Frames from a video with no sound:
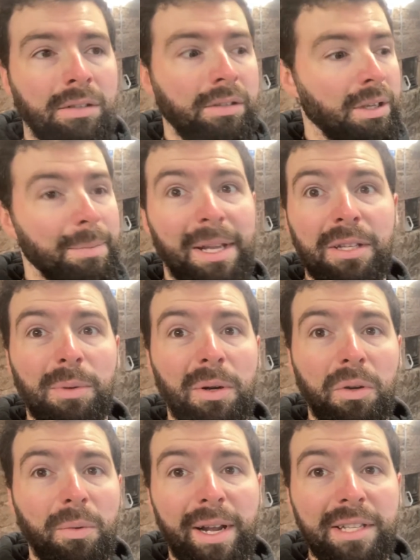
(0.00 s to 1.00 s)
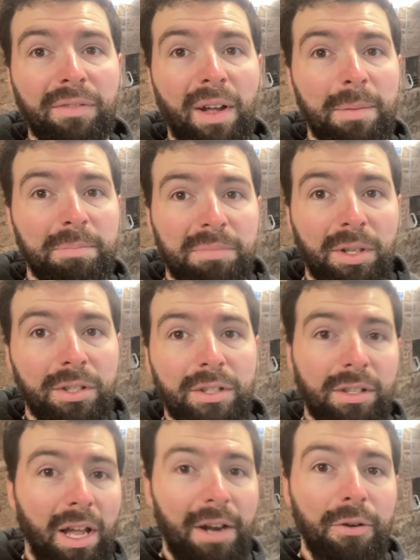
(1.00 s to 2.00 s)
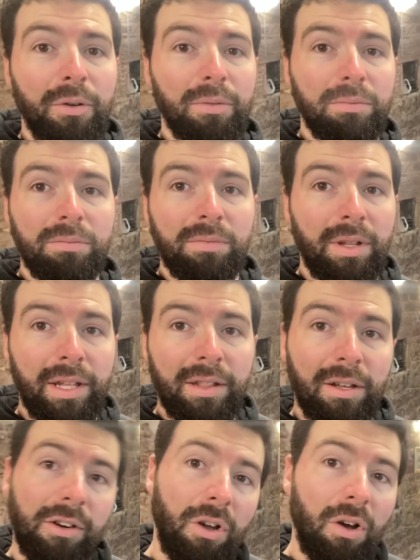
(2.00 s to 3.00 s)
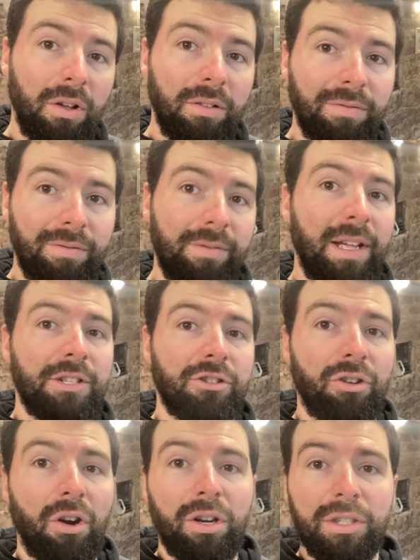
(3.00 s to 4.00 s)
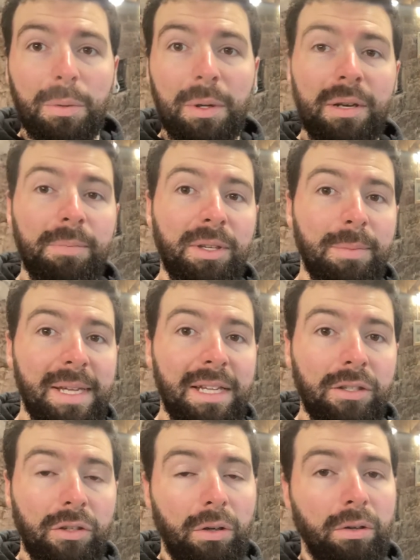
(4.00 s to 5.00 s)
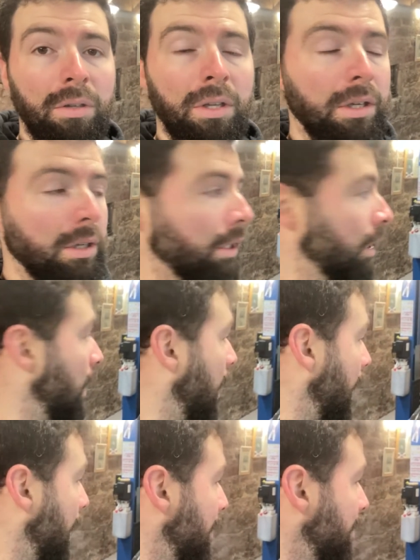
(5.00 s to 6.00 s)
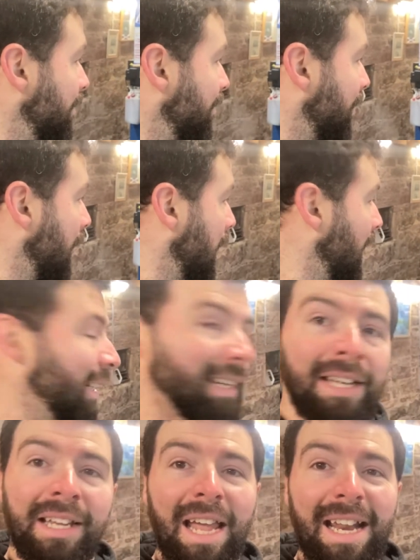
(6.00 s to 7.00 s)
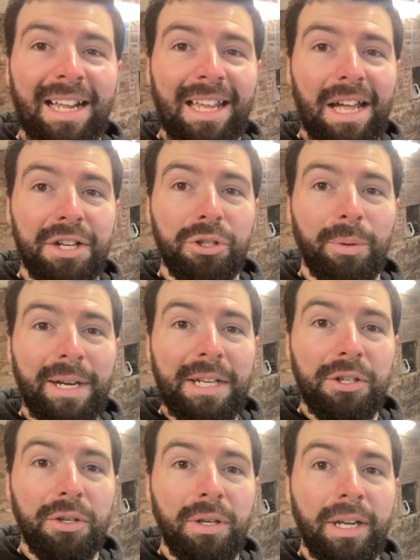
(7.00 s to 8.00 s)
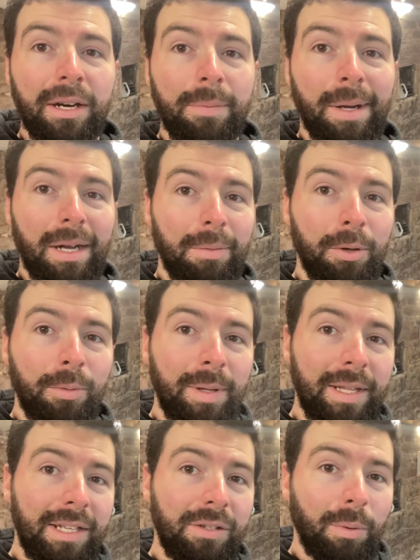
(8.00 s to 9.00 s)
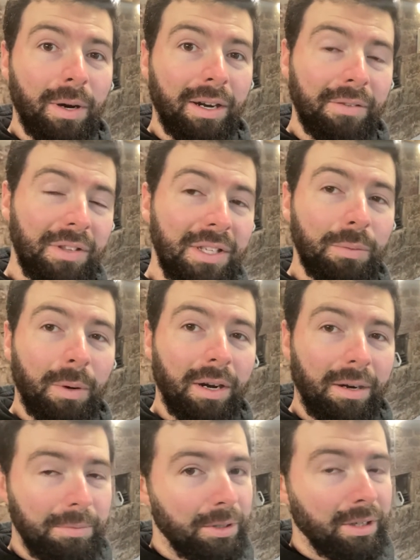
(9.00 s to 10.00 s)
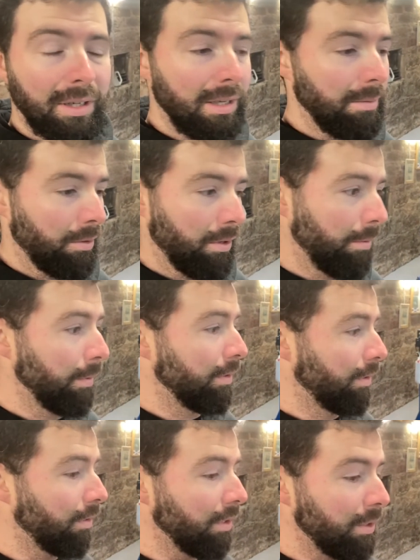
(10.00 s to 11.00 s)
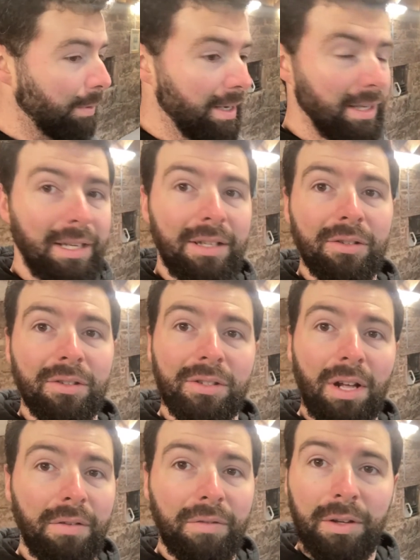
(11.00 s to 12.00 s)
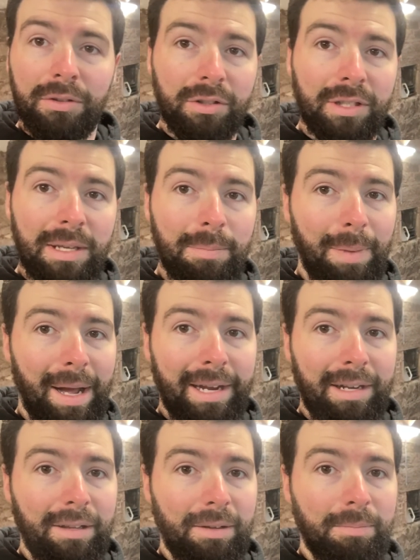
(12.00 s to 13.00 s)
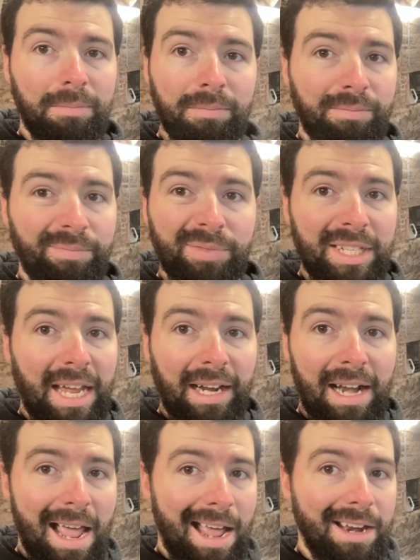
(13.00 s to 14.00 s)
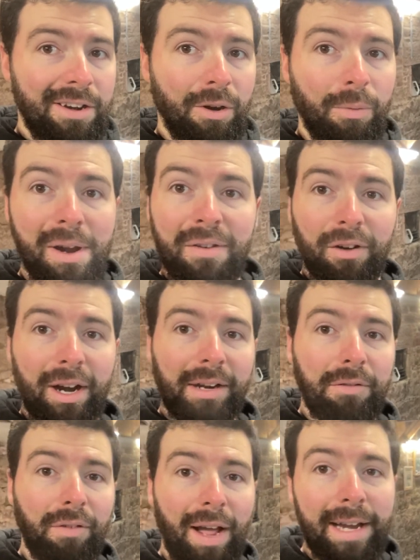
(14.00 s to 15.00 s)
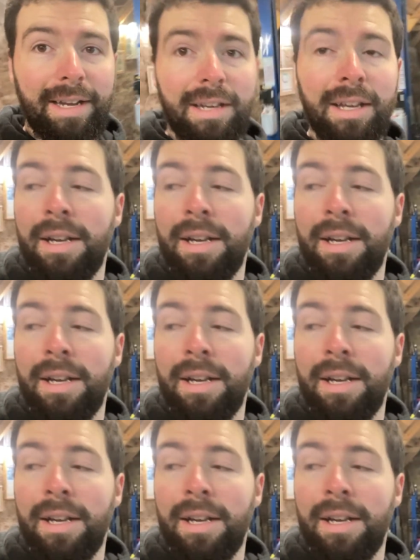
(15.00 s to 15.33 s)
you might as well go Wisefab, because I know that they're not as strong as I want them to be. So kind of catch-22 here, but I'm hoping these work. If these work, I'm just going to keep going with 320 diesel stuff, and I'll just keep buying them second hand or whatever I can find.